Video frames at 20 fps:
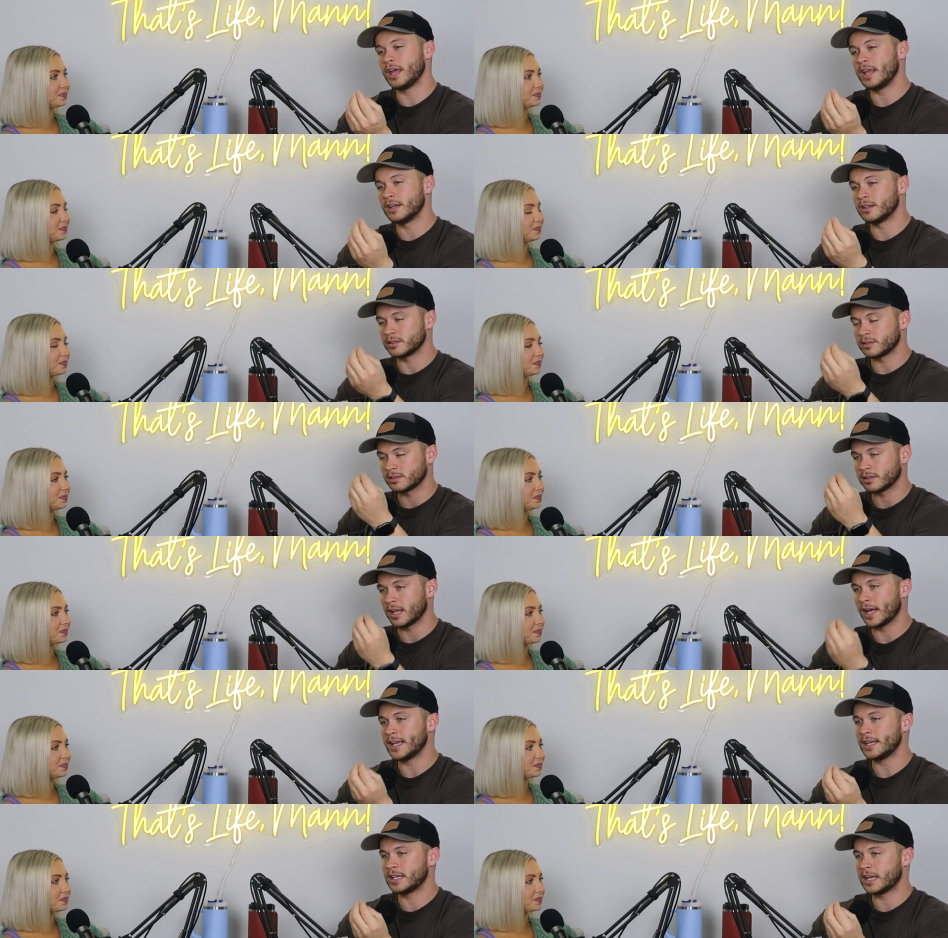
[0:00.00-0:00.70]
Speaker 1: In a
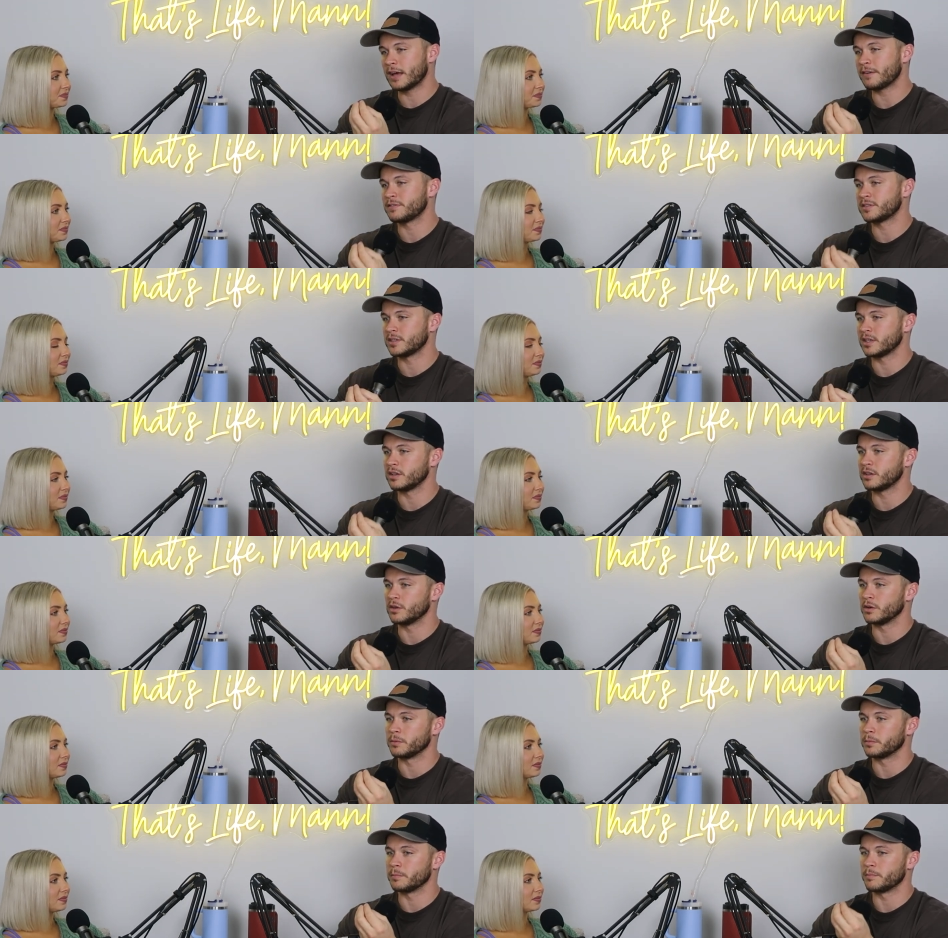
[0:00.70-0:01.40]
slight
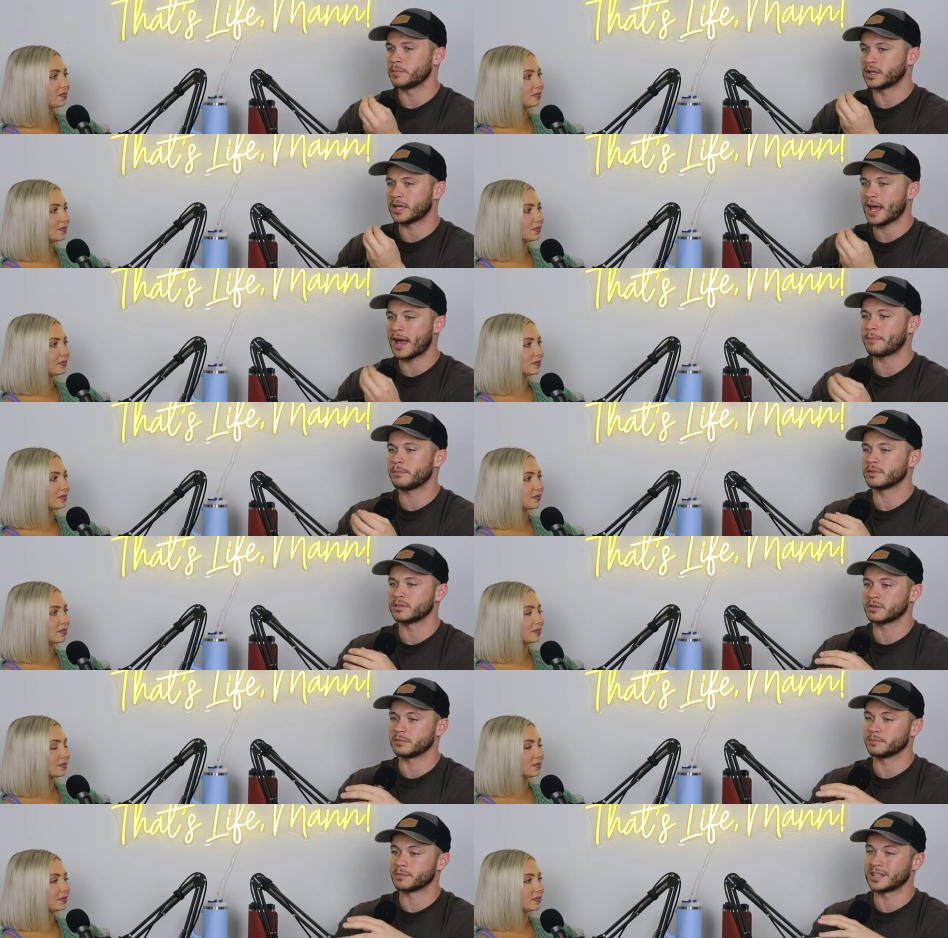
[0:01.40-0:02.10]
deficit, your
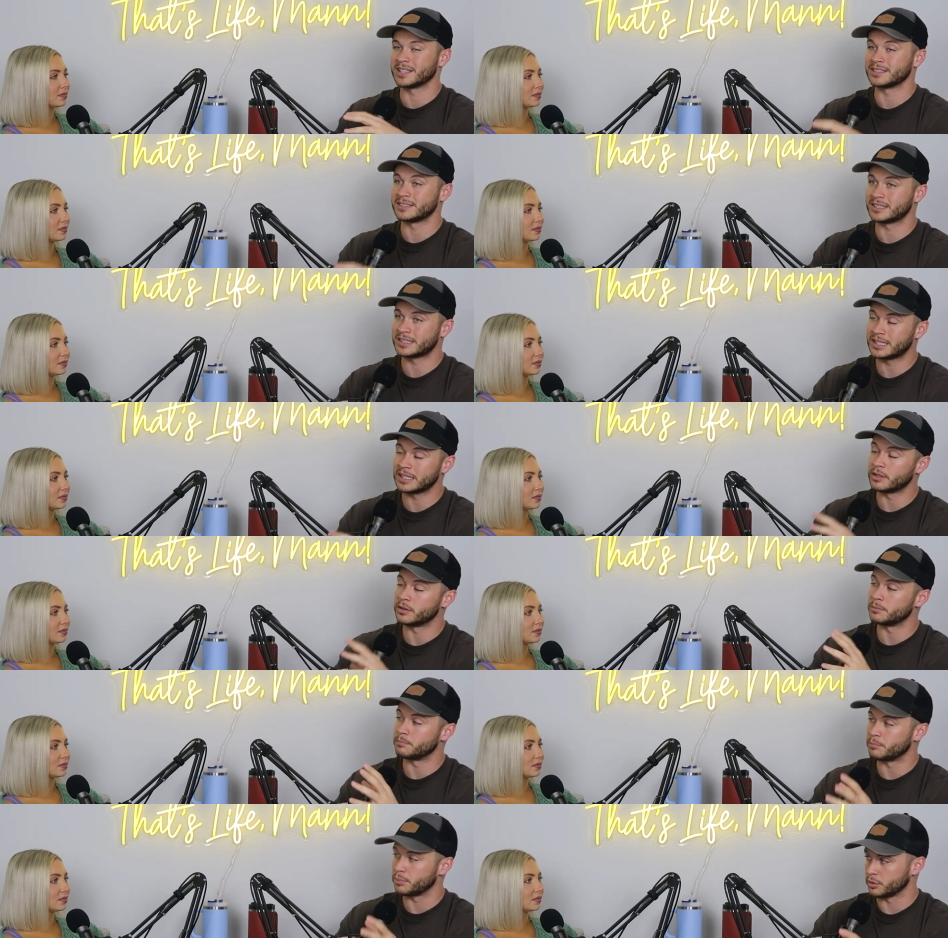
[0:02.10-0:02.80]
metabolism can
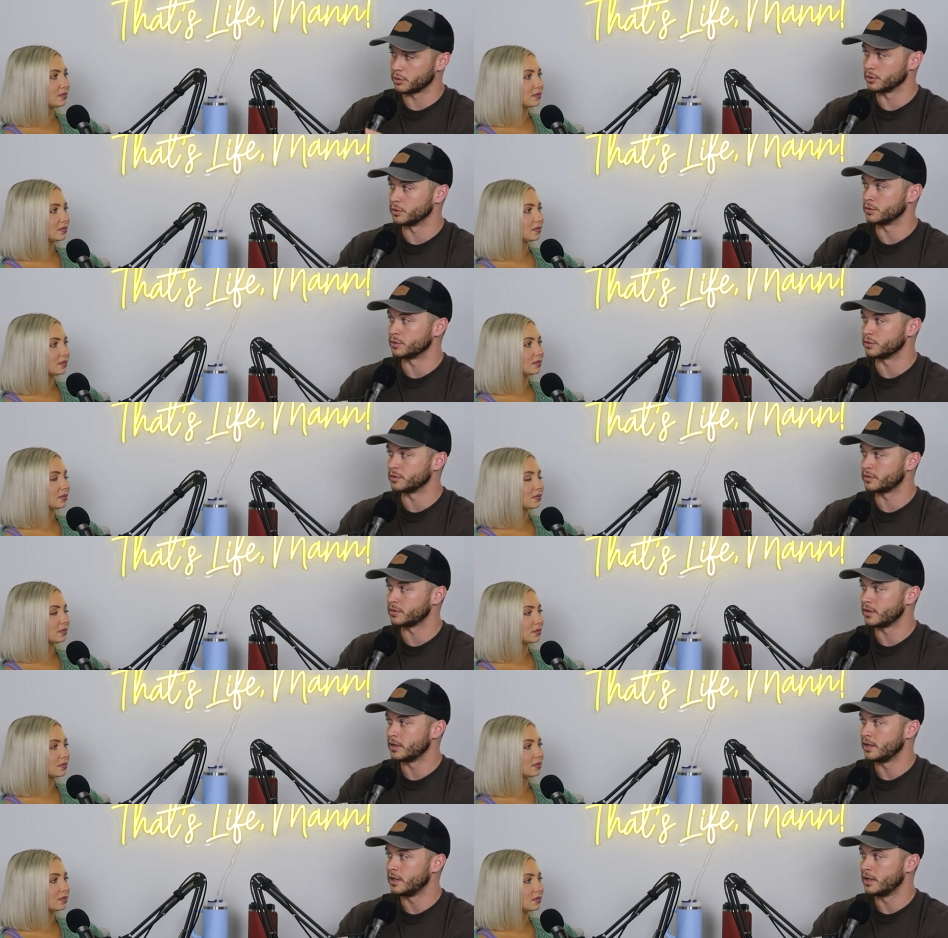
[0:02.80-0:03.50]
still
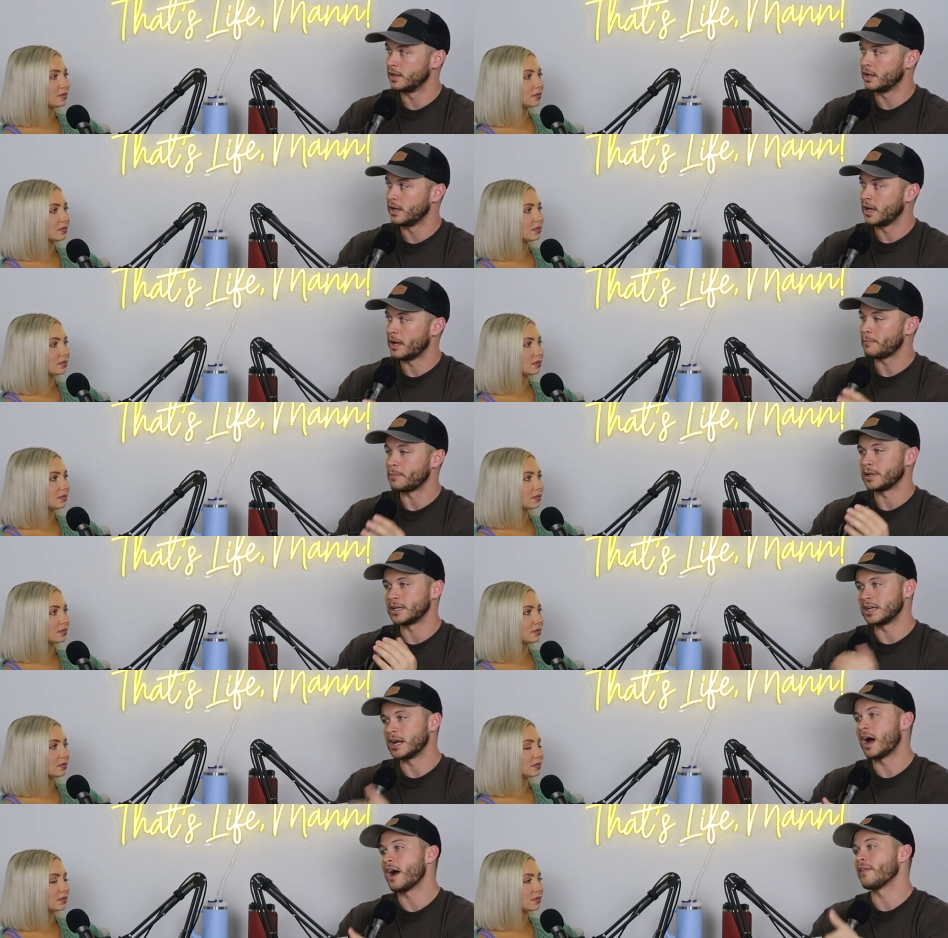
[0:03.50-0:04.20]
improve
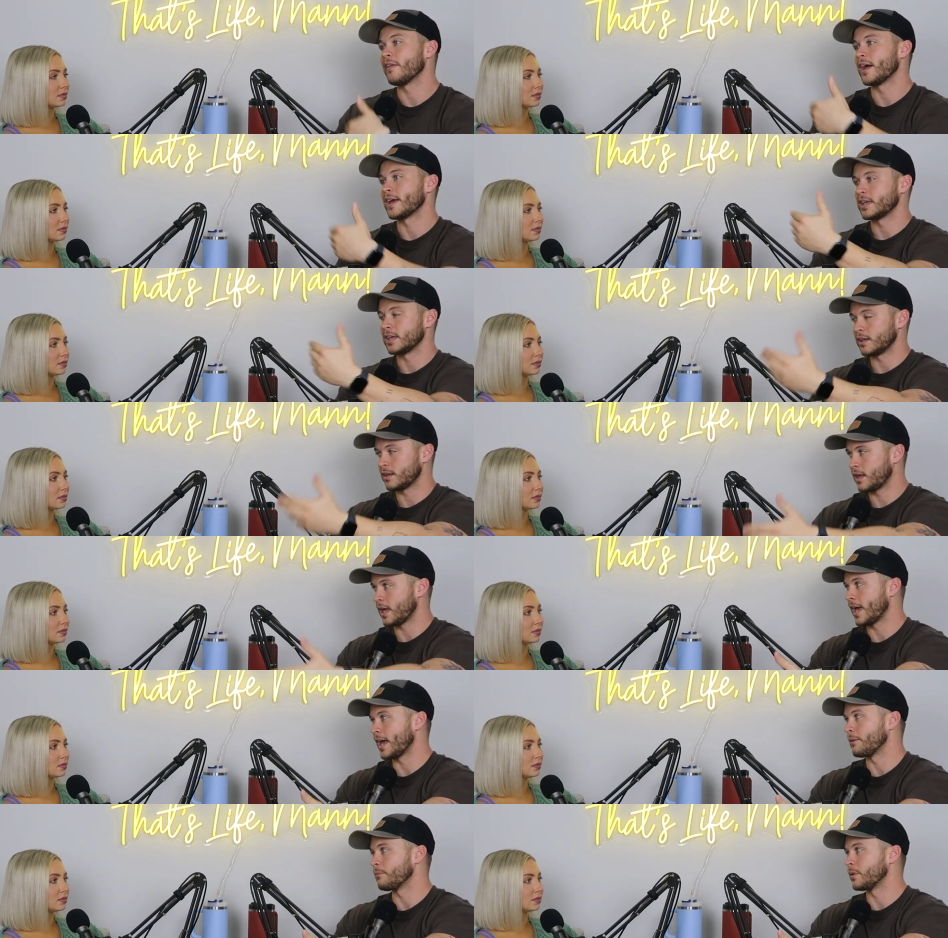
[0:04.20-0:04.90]
but not like it
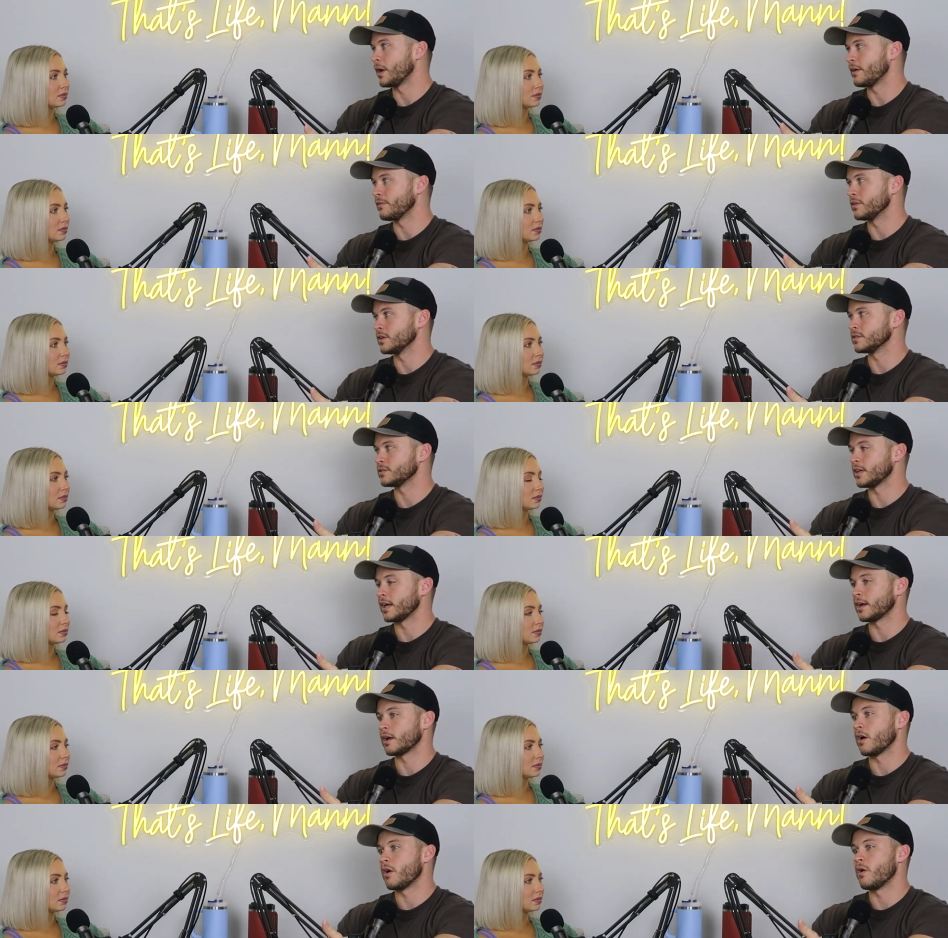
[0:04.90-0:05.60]
can whenever
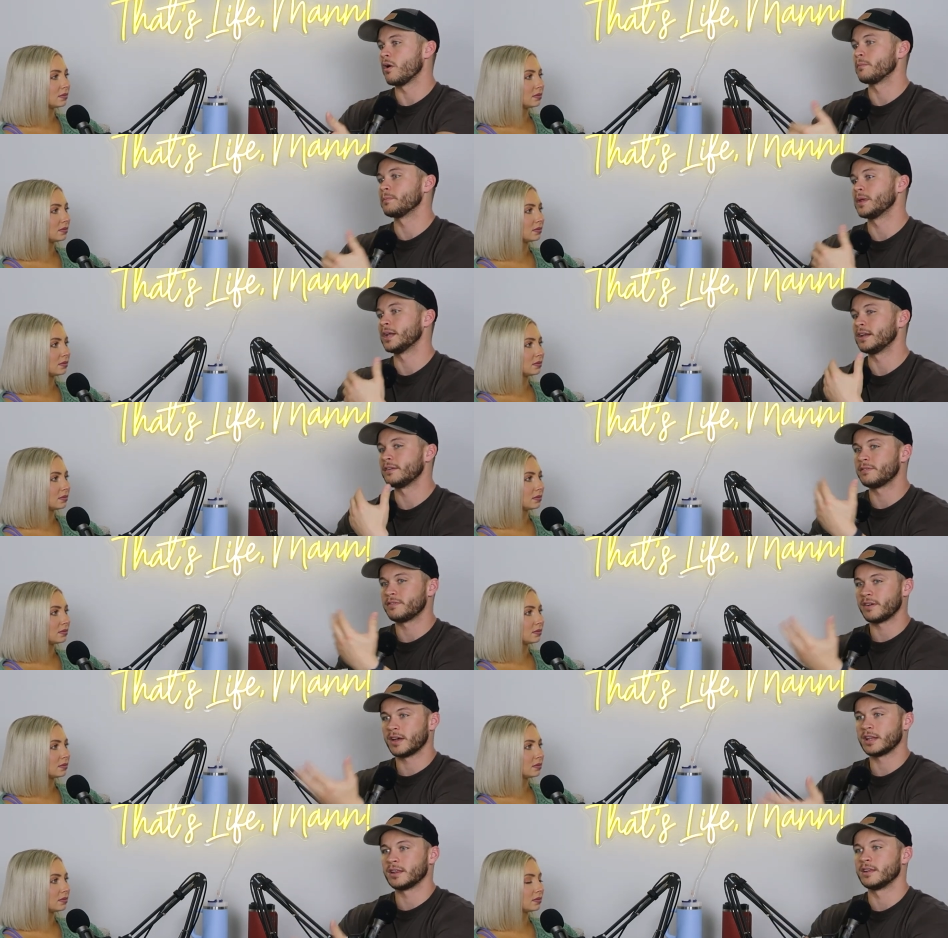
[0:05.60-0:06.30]
it's like, oh, I'm
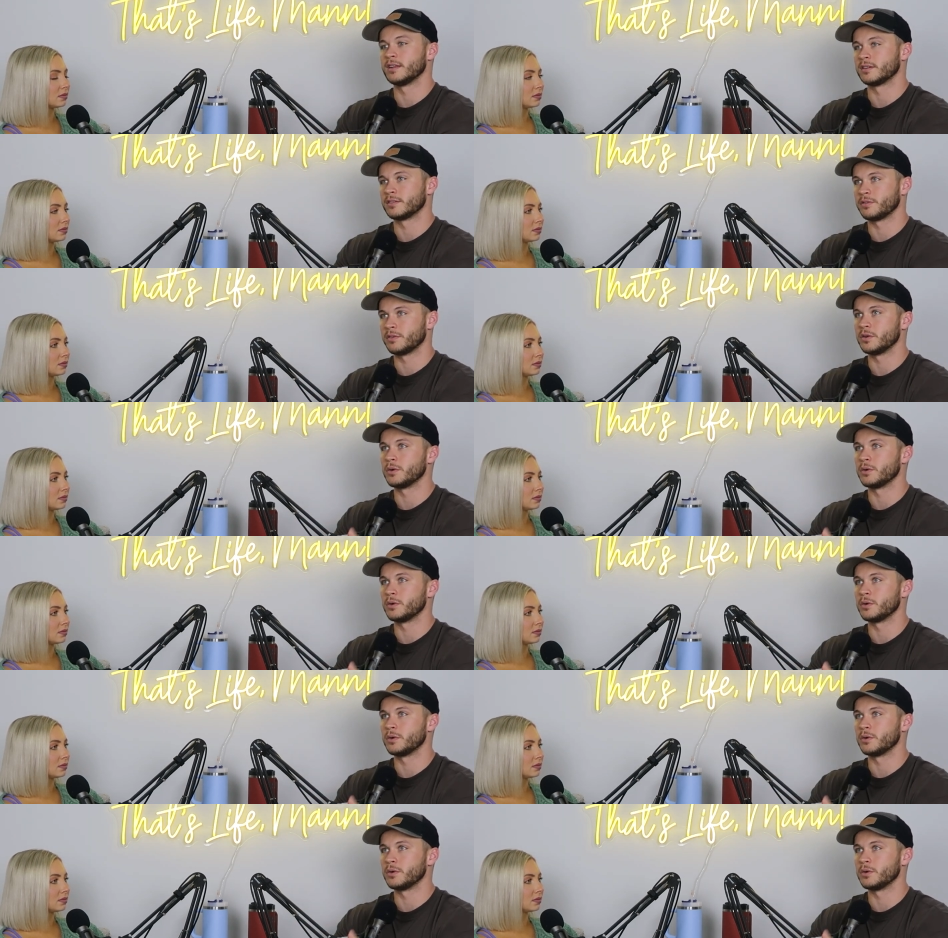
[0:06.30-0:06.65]
getting fed this